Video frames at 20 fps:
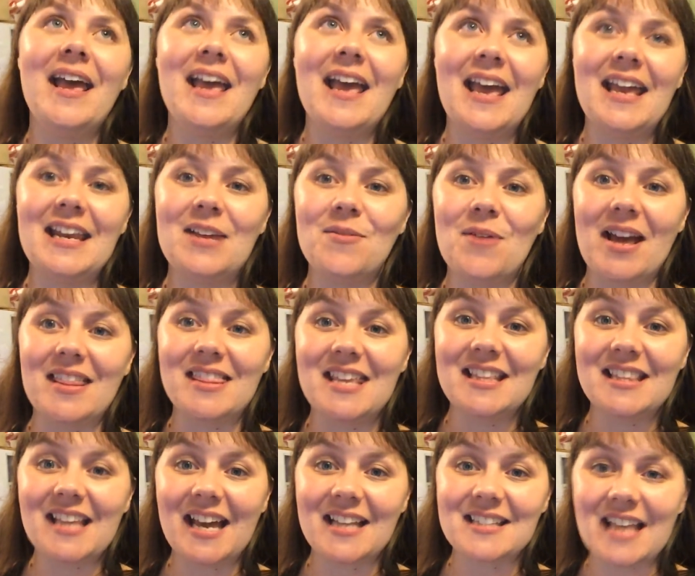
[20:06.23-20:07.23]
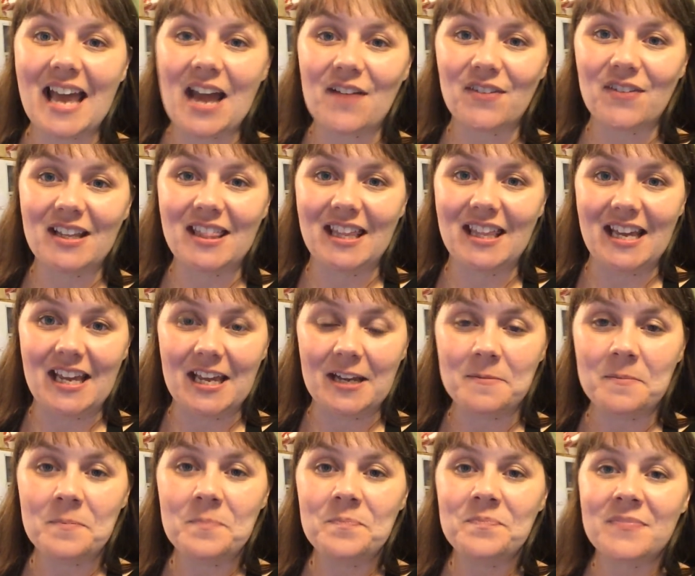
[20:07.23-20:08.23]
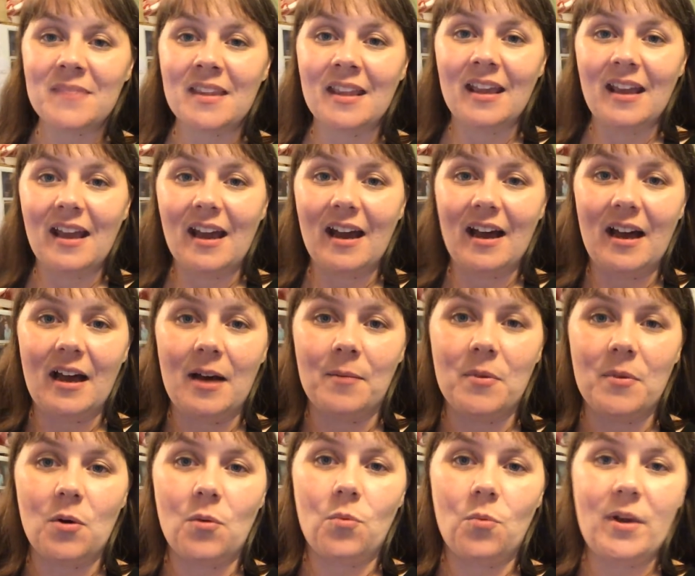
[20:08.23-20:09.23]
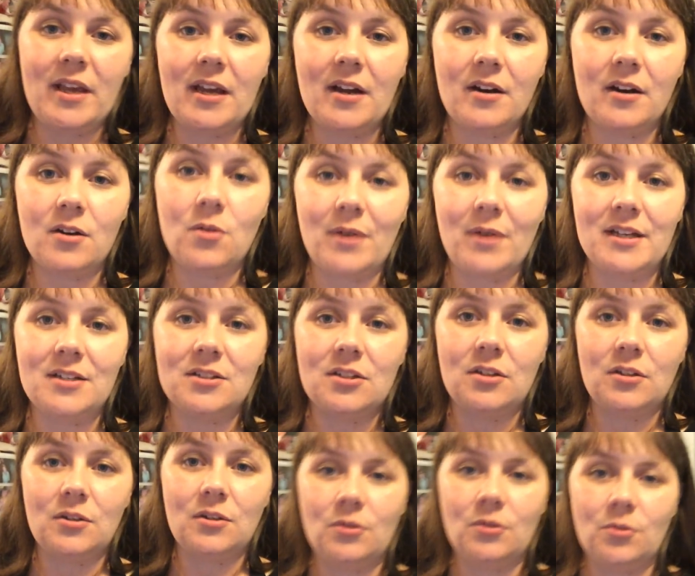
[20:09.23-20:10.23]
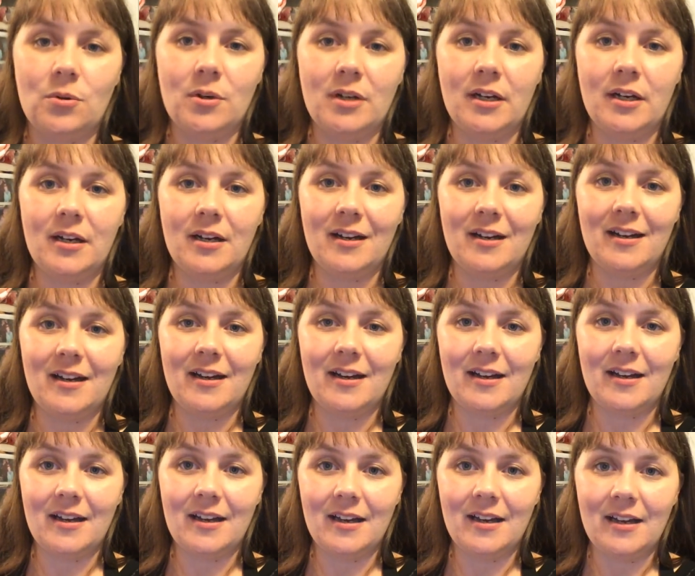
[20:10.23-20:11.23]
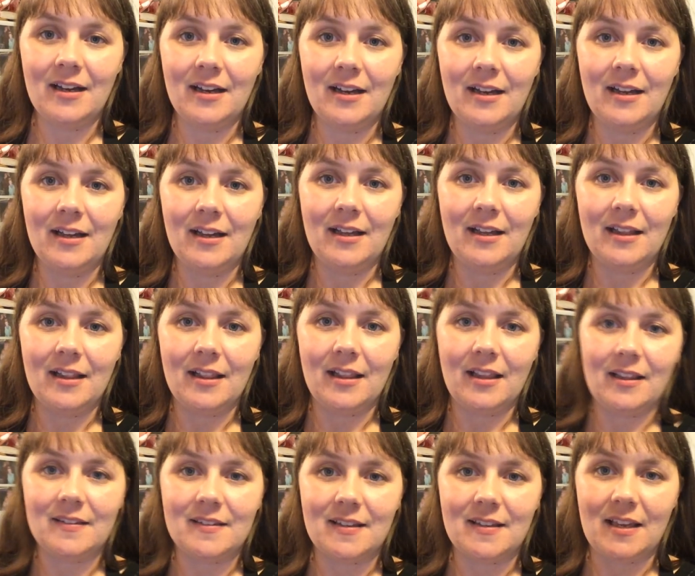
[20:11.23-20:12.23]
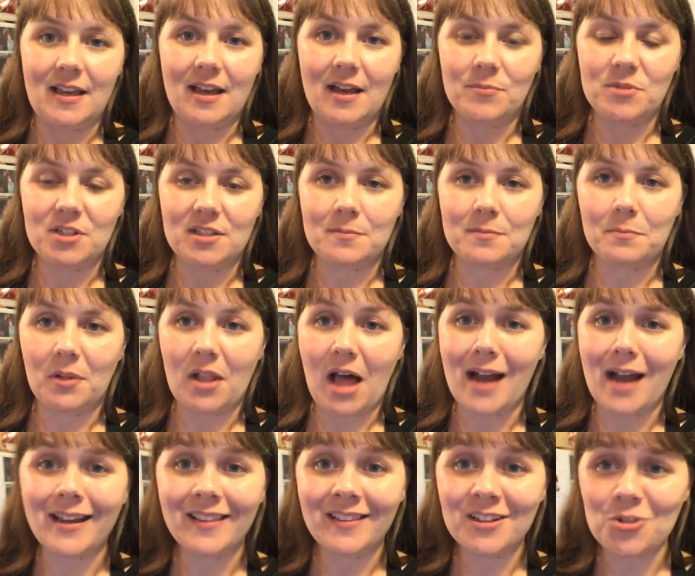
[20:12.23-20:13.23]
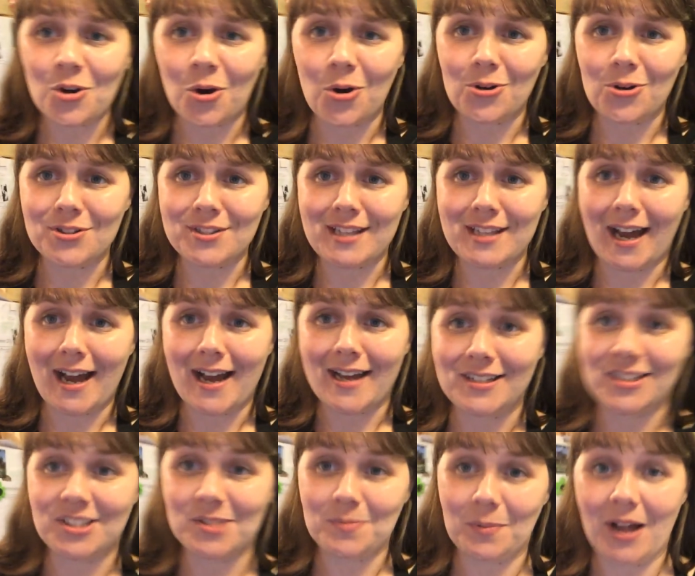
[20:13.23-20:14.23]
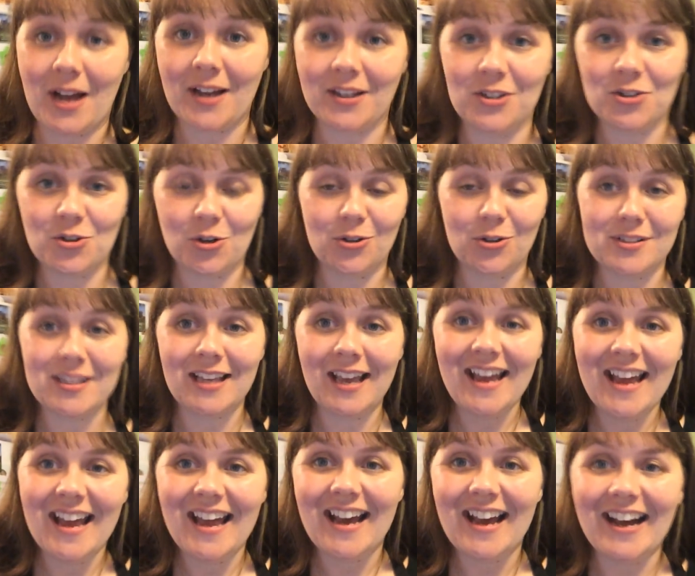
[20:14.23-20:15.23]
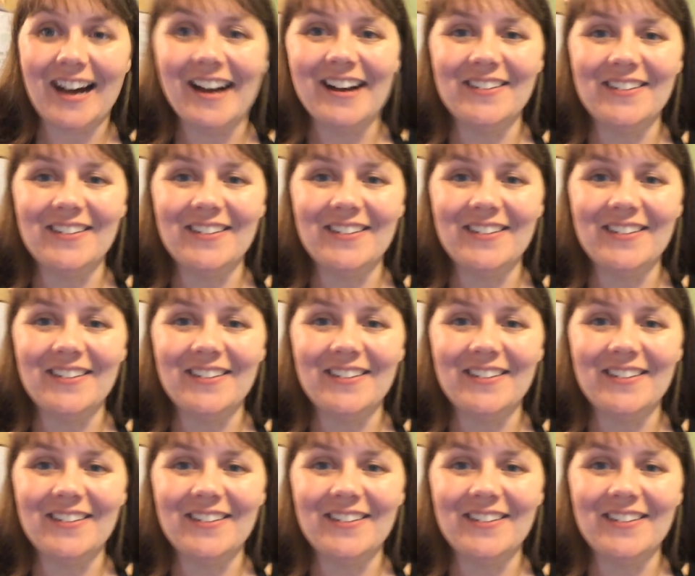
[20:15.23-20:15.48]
anyway, I think that's everything. Um, we are going to, let's see, I'm just blocking the trolls, guys, just blocking the trolls. Um,